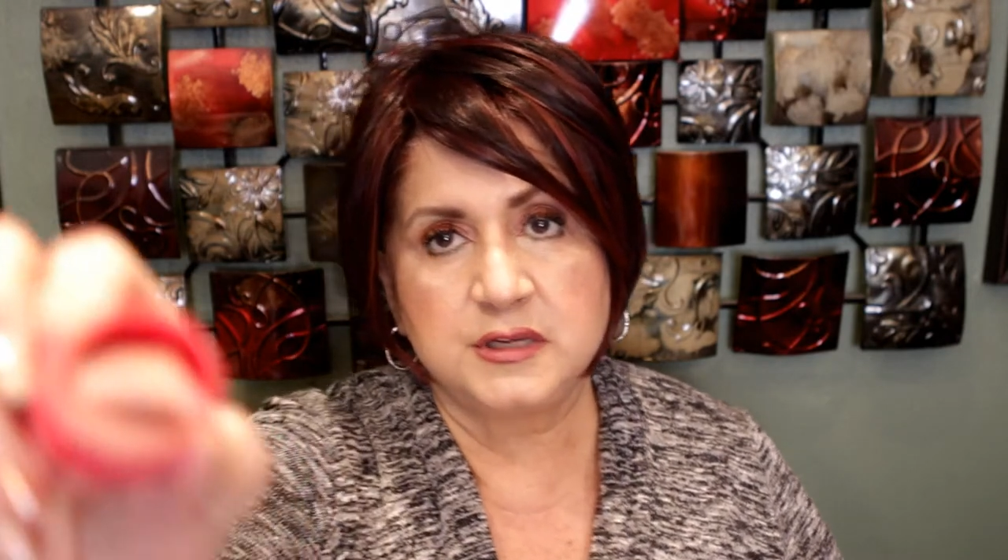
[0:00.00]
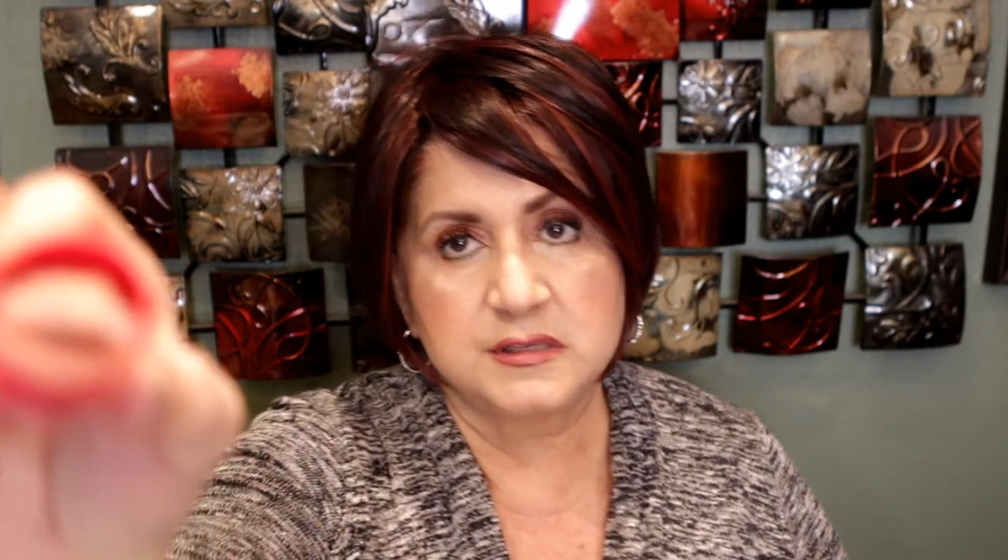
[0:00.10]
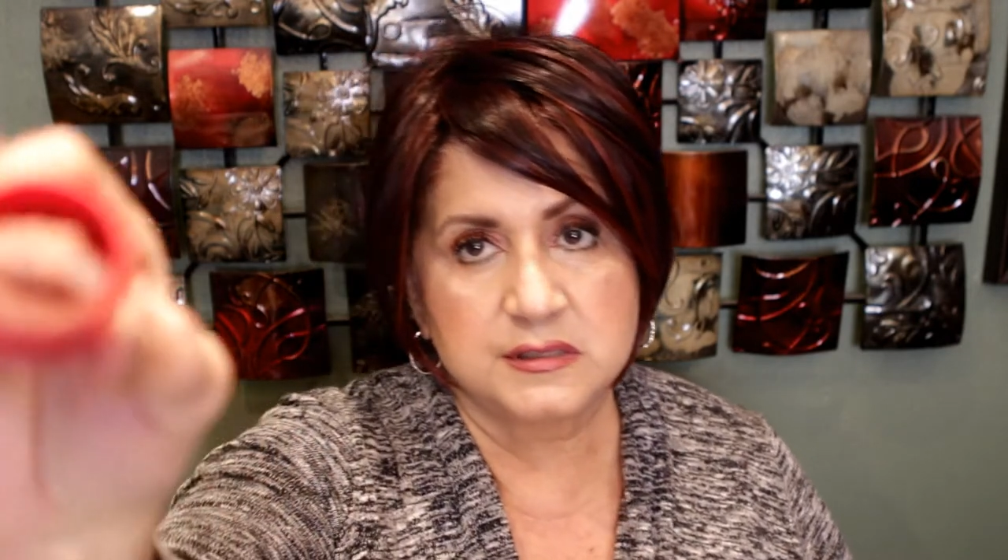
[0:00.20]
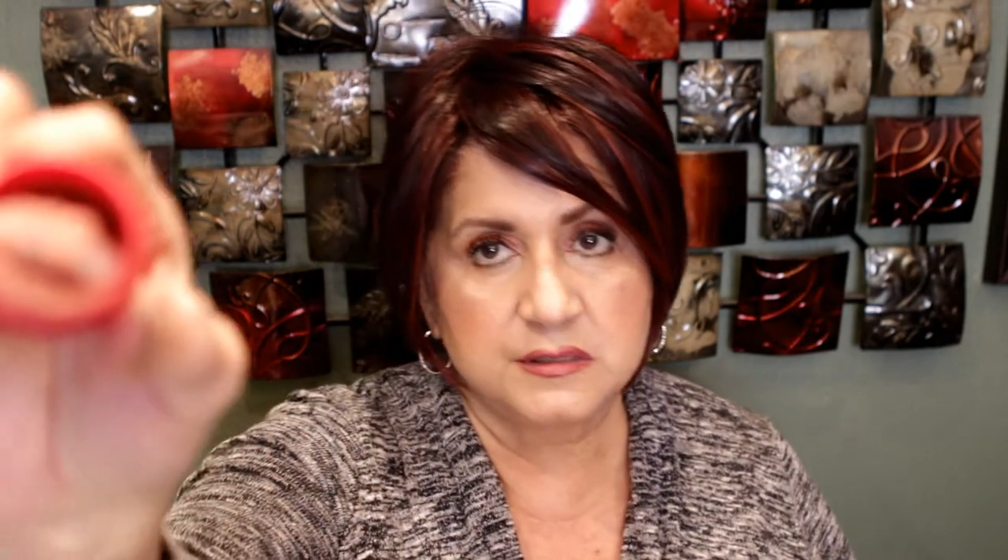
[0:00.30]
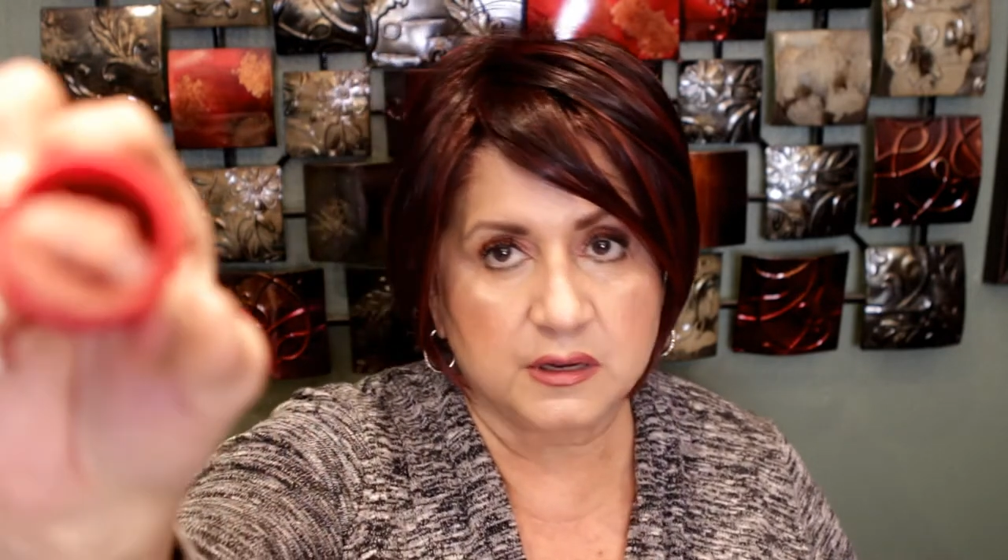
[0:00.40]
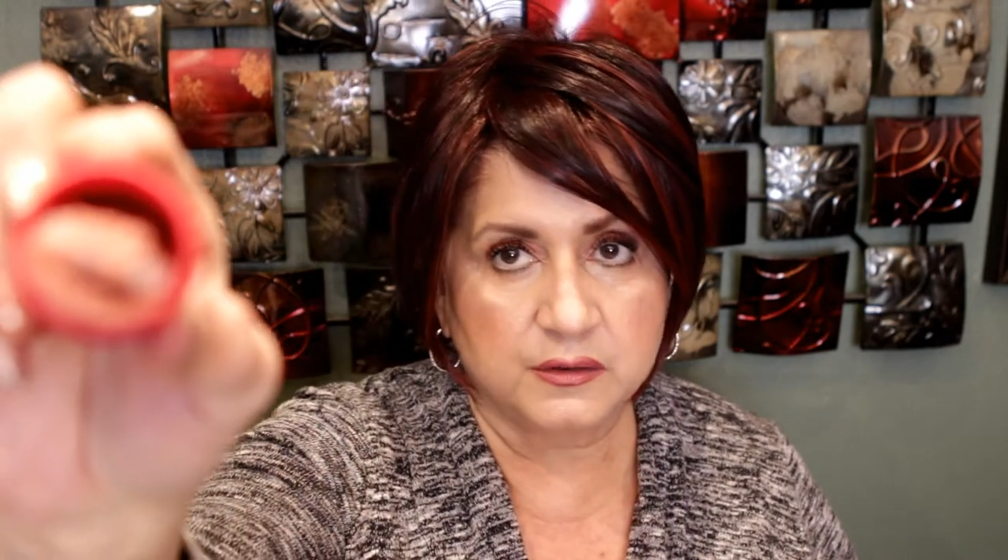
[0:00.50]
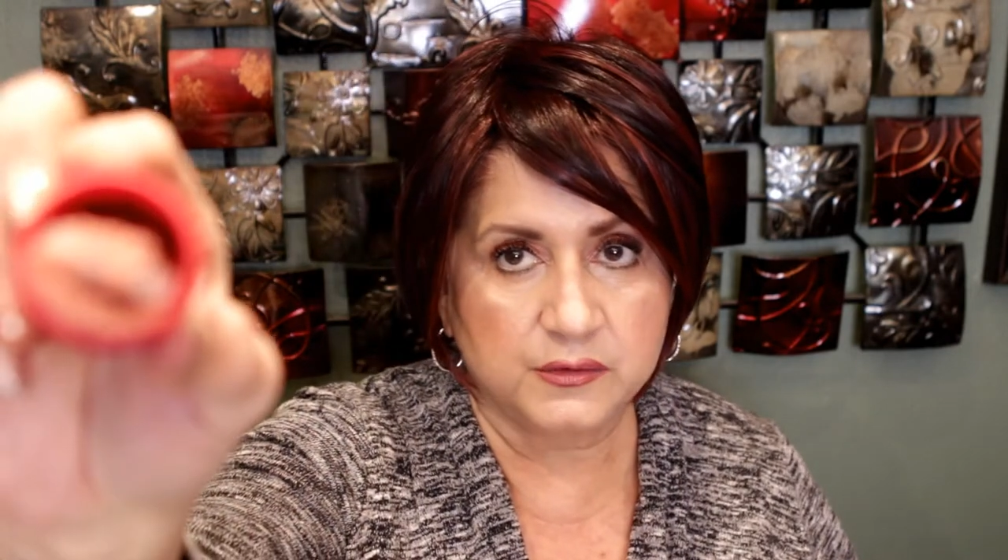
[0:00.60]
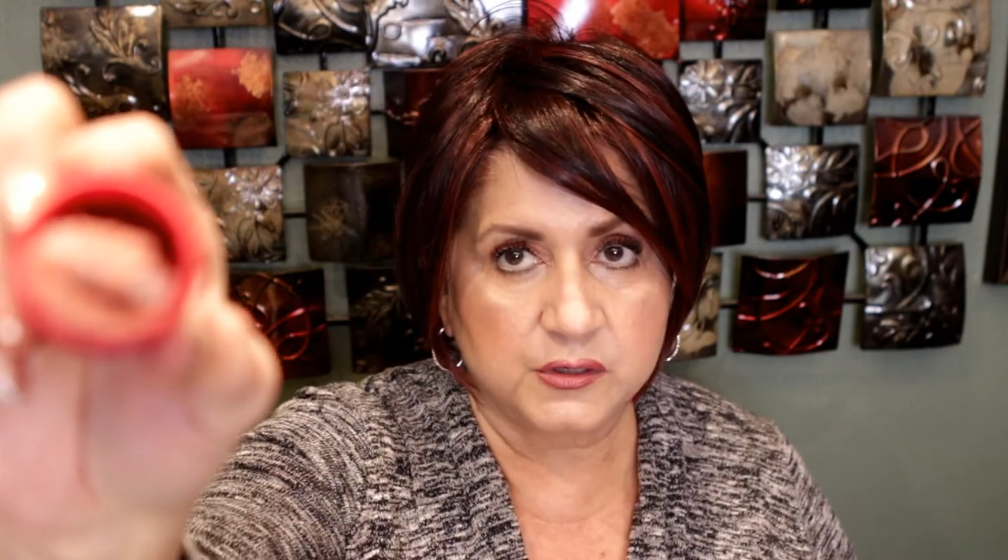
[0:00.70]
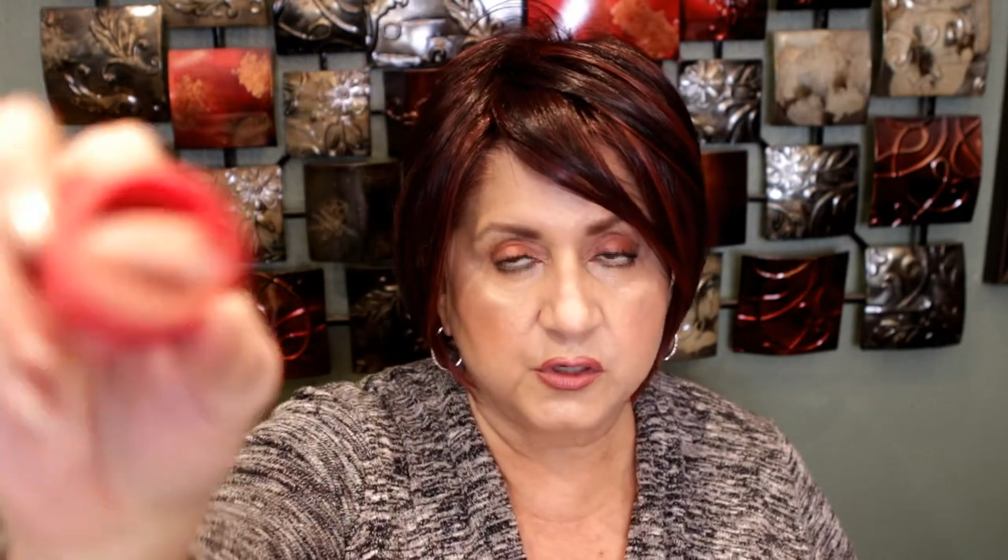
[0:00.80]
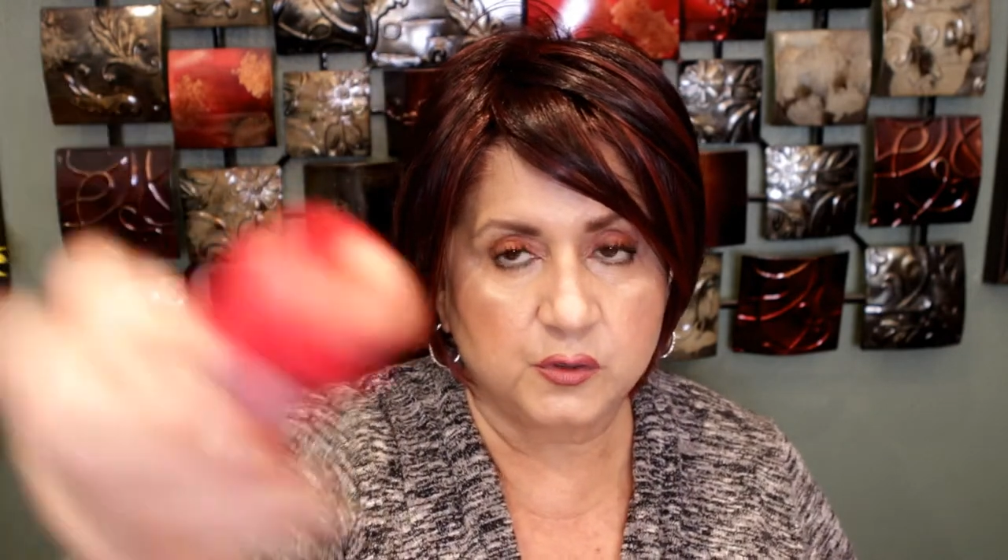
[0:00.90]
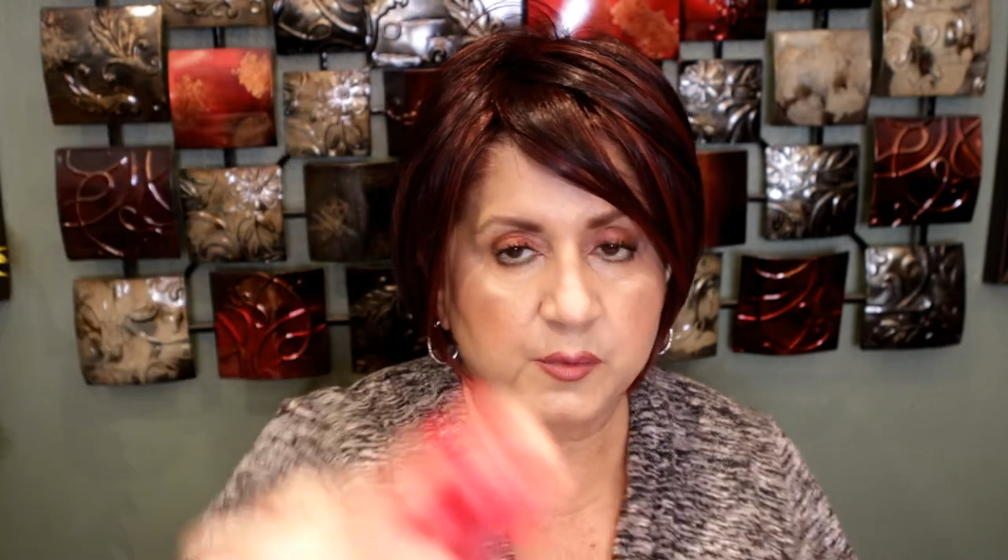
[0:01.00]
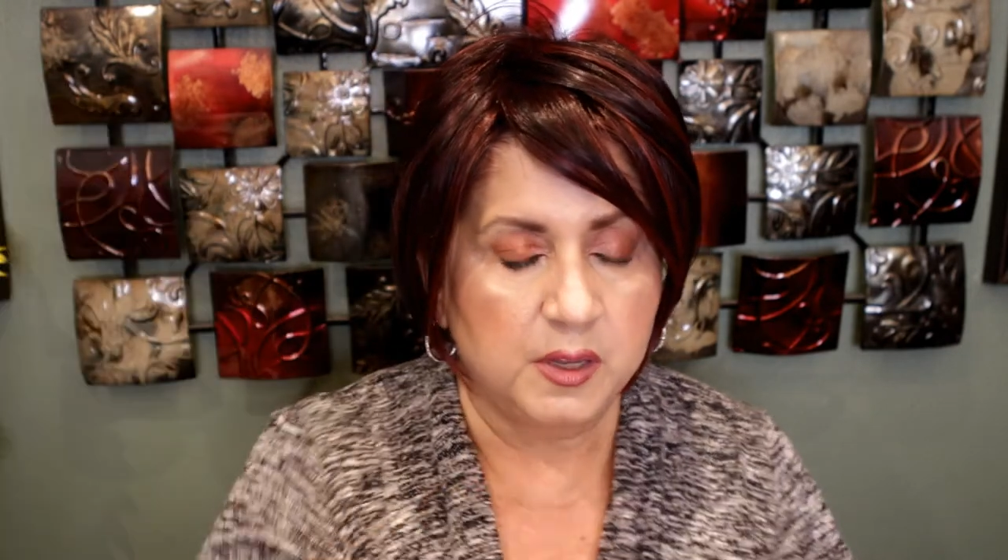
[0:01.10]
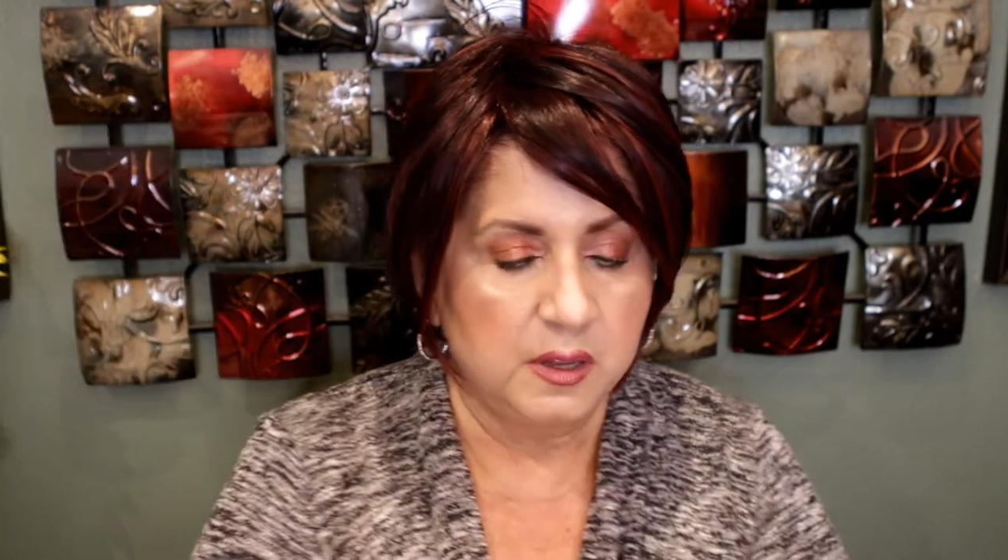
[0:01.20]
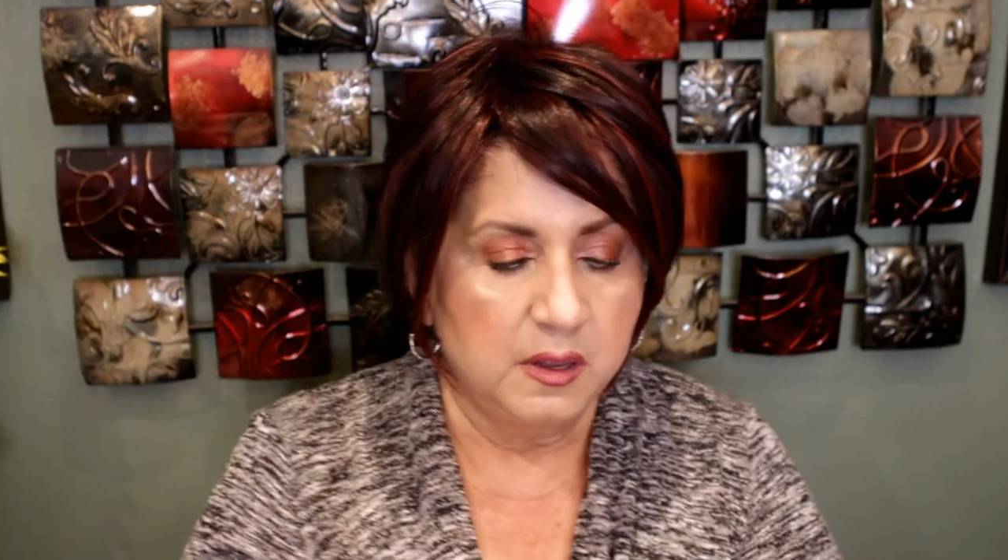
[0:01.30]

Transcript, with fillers: just stuck on the tube.